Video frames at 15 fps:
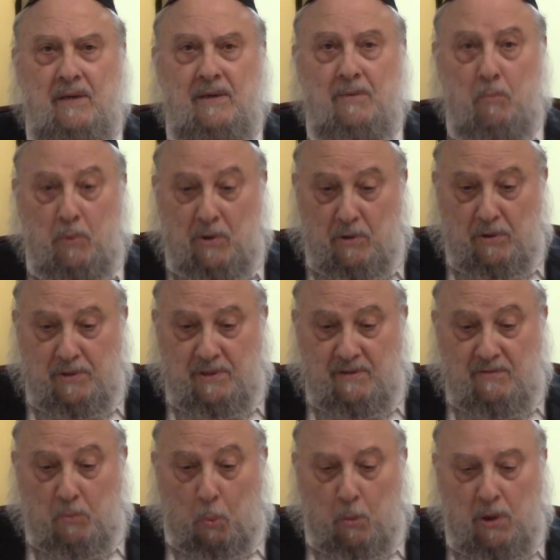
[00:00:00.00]
Because
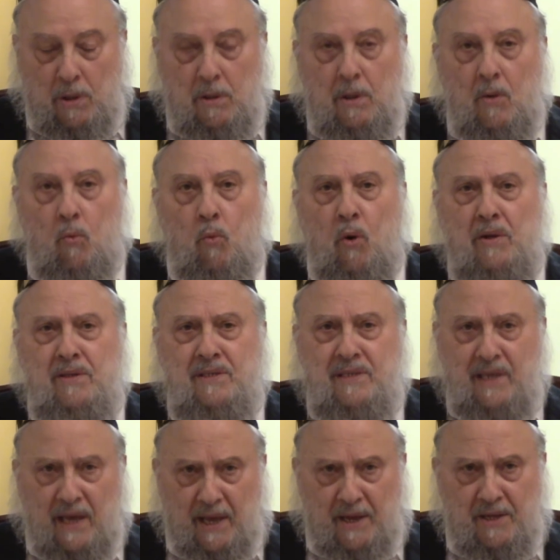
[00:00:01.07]
once
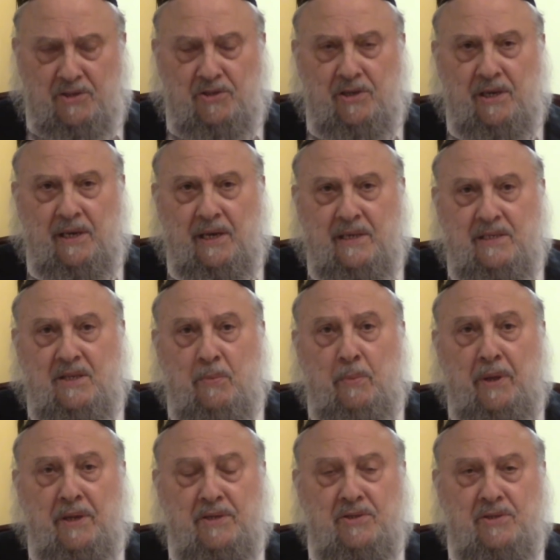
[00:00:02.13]
the energy is
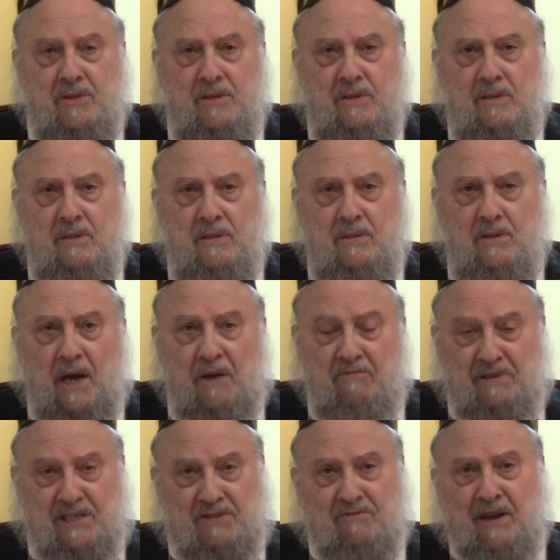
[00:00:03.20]
diminished and
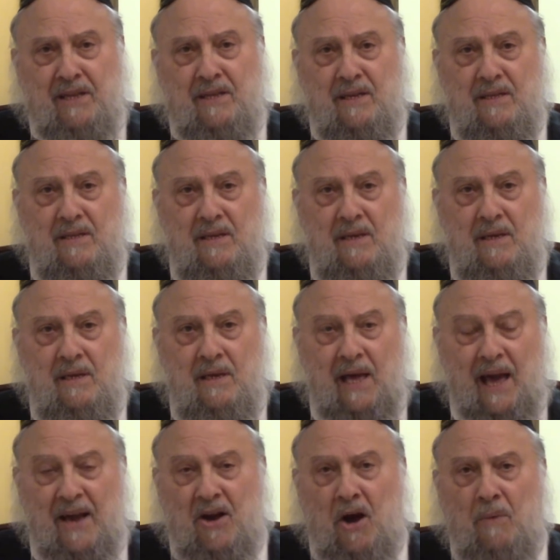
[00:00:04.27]
restricted
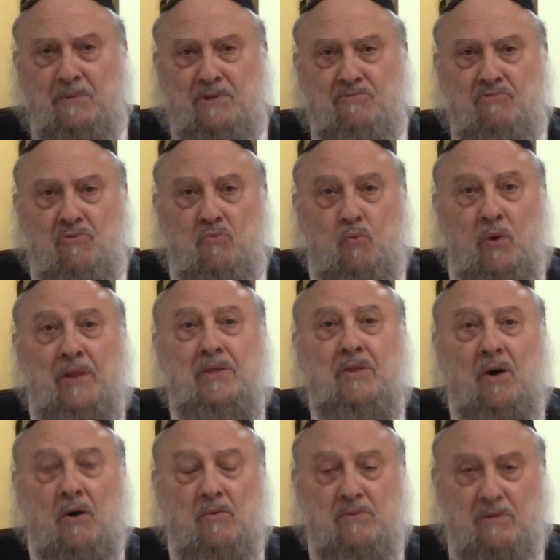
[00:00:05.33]
and comes through
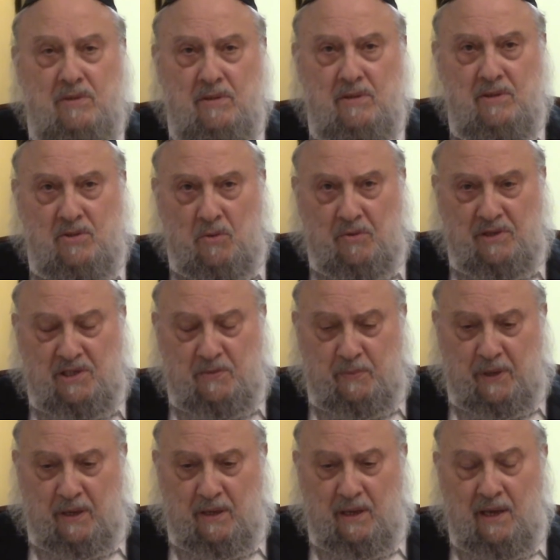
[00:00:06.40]
windows, so to
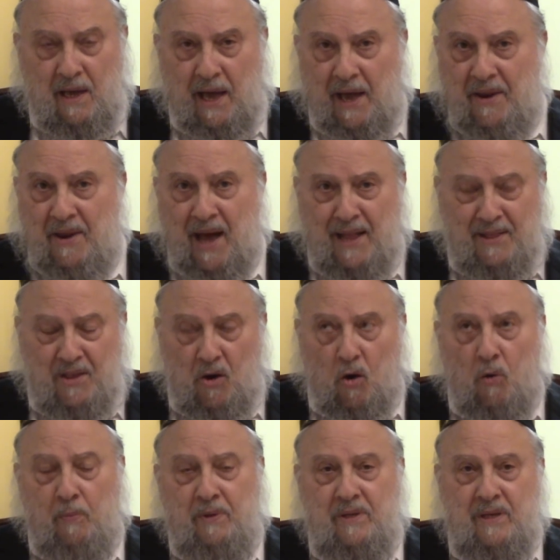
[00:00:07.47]
speak, and not the
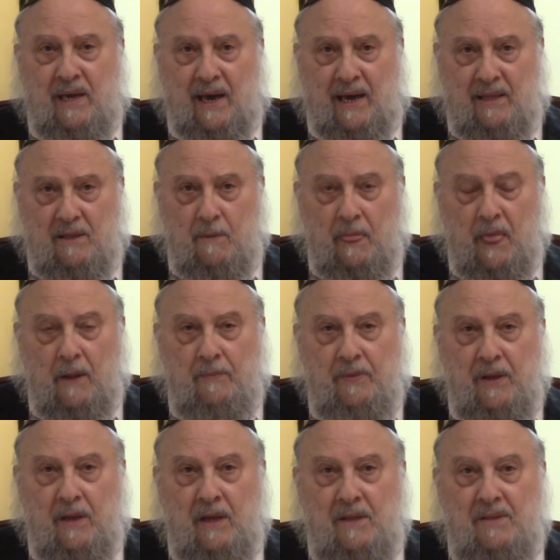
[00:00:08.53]
open gate,
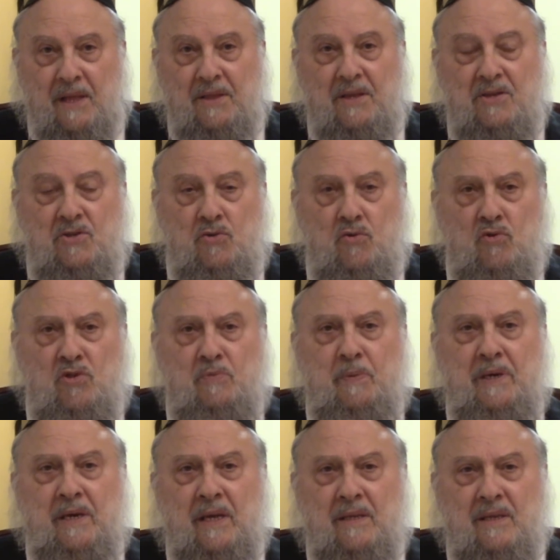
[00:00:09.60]
then the Jews
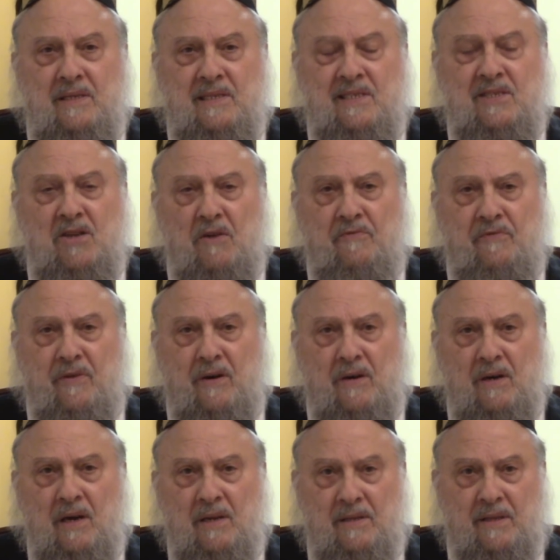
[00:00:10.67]
begin to
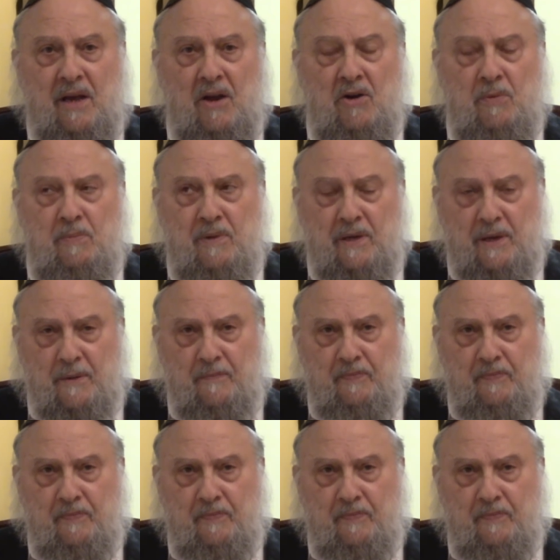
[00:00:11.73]
suffer terribly.